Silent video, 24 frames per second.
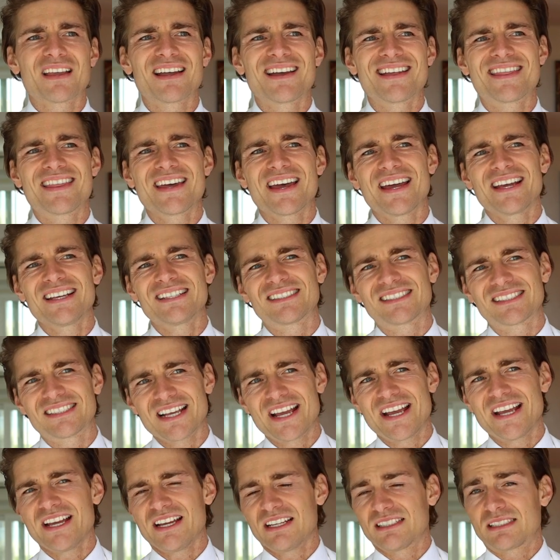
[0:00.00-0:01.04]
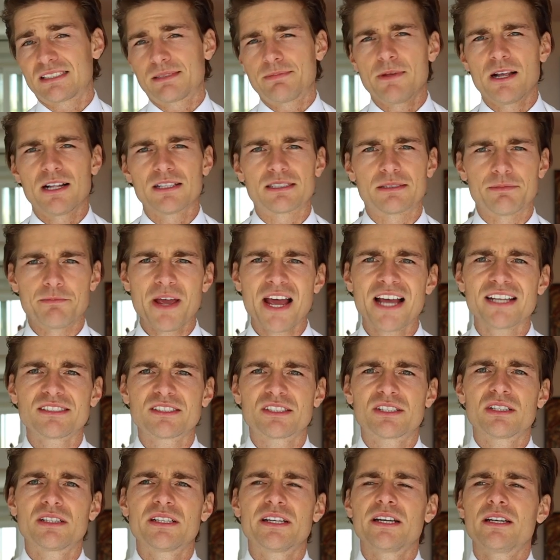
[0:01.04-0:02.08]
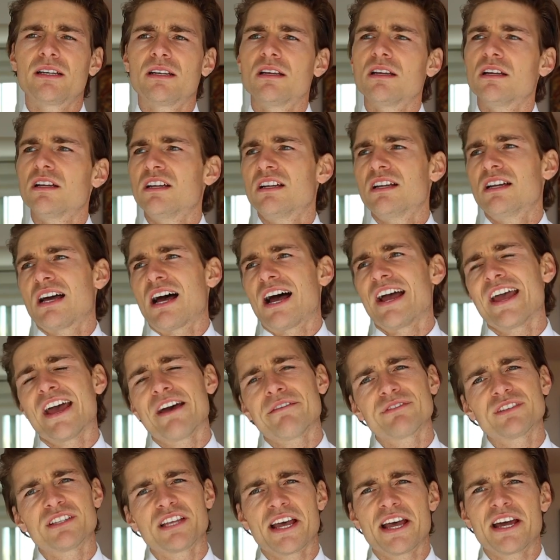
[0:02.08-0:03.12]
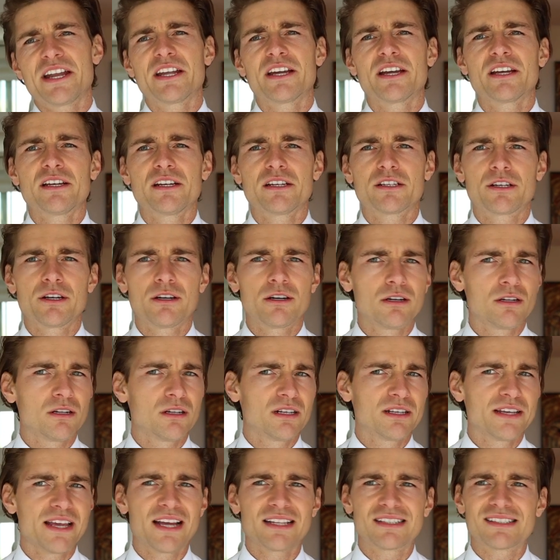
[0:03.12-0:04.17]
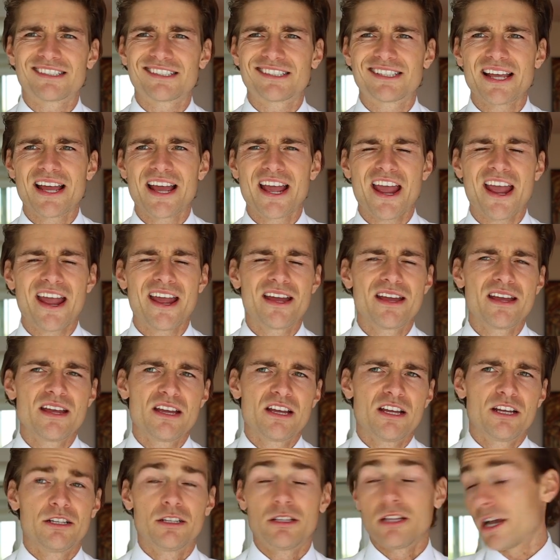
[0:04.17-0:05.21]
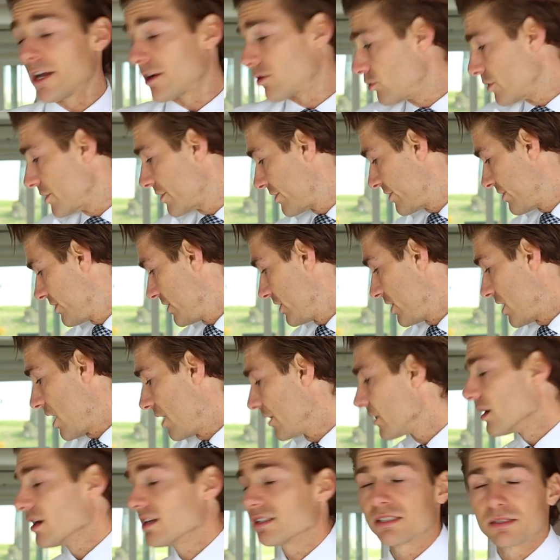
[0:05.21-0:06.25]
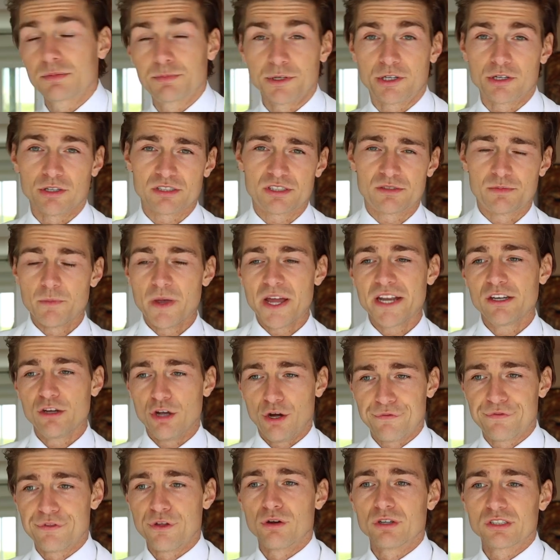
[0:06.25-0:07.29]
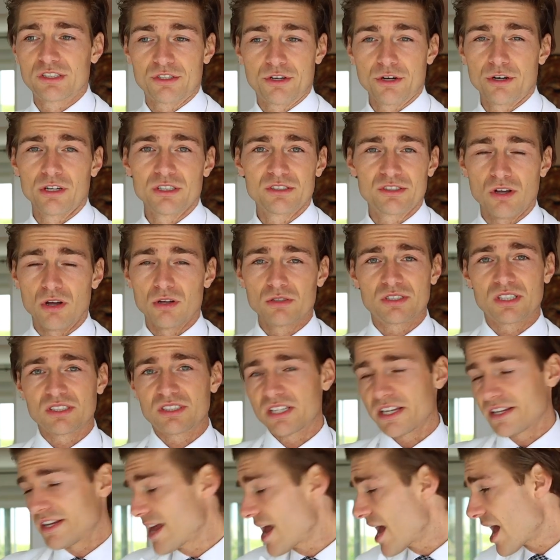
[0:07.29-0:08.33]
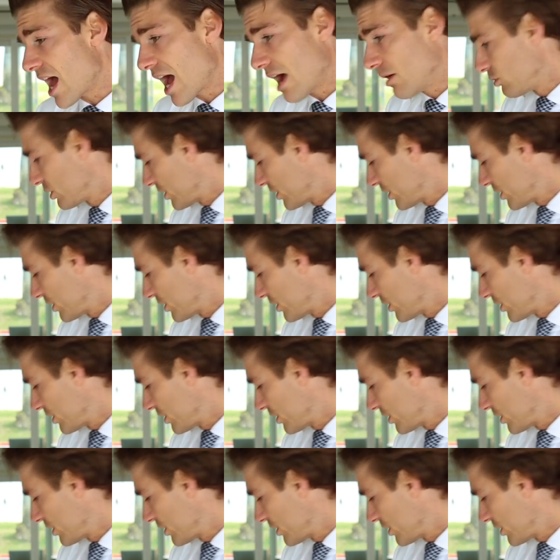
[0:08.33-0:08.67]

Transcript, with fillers: They say it smells masculine. I haven't had a girl yet say, like with the others, because many of those girls also say, yeah, I